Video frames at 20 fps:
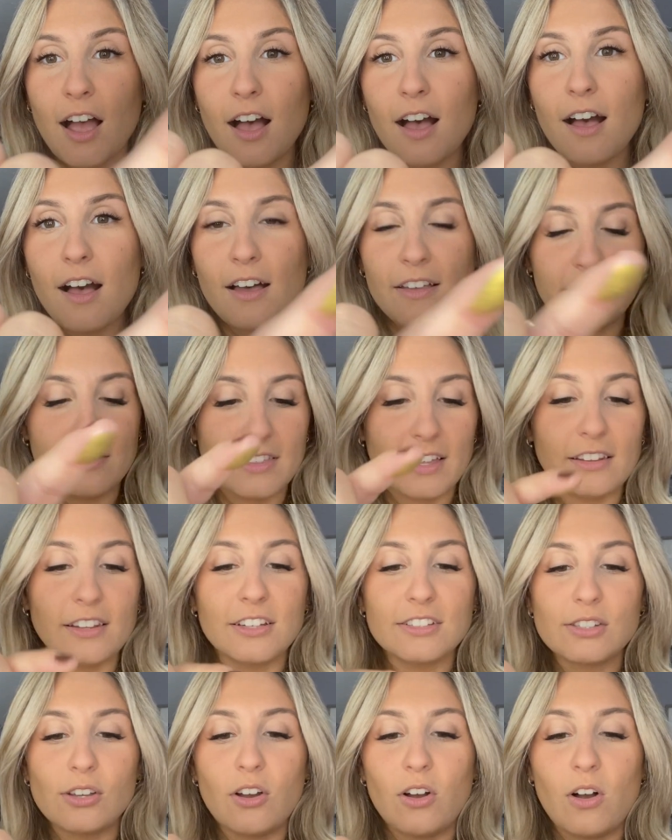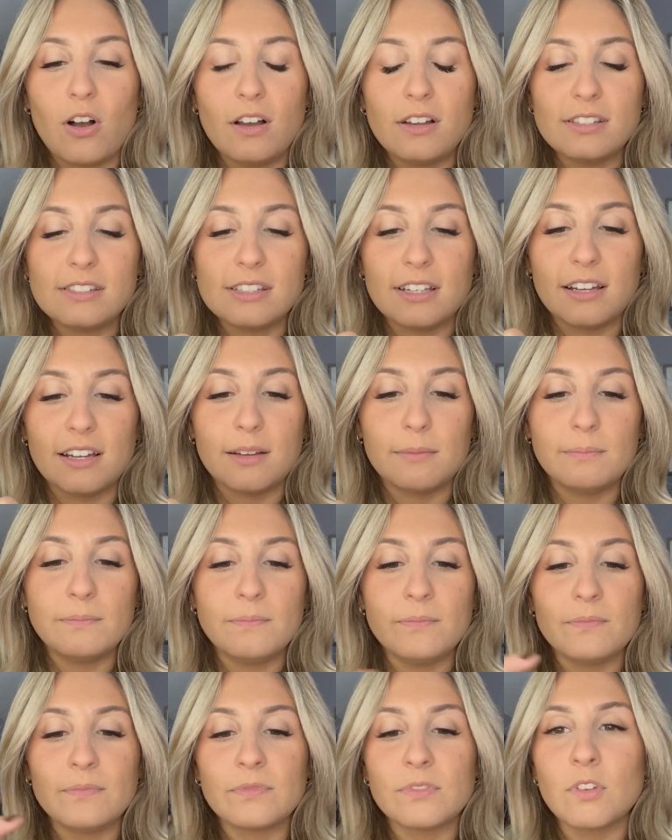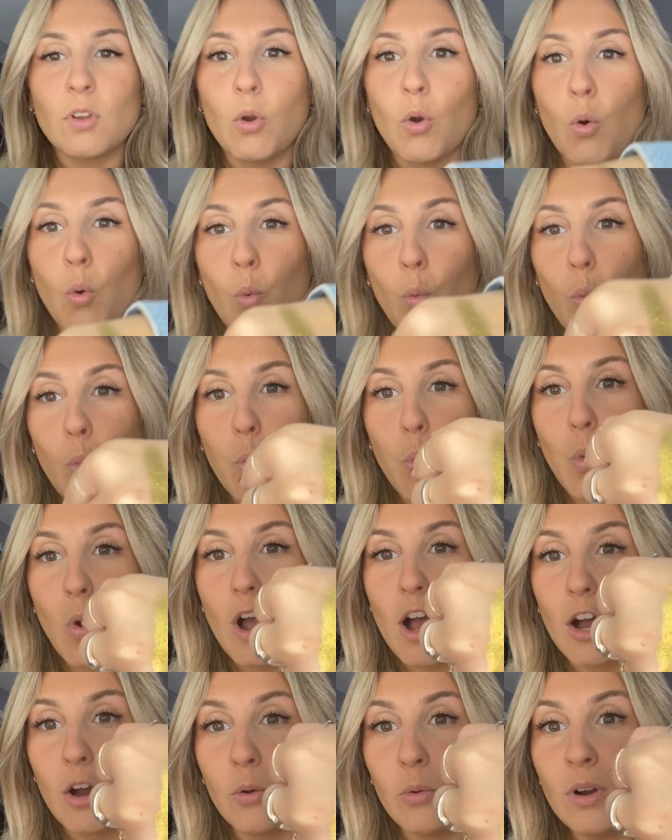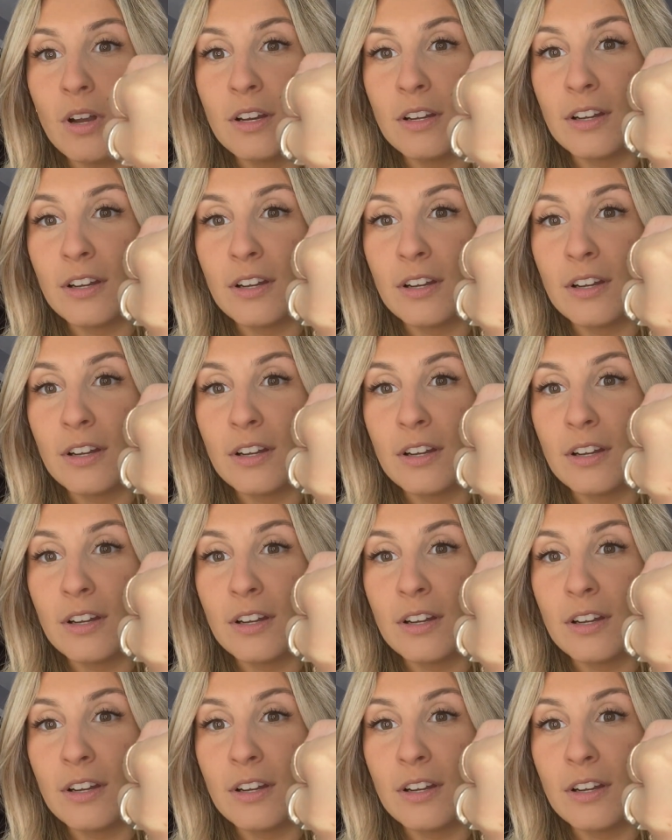Oh, that looks awesome. Whoa.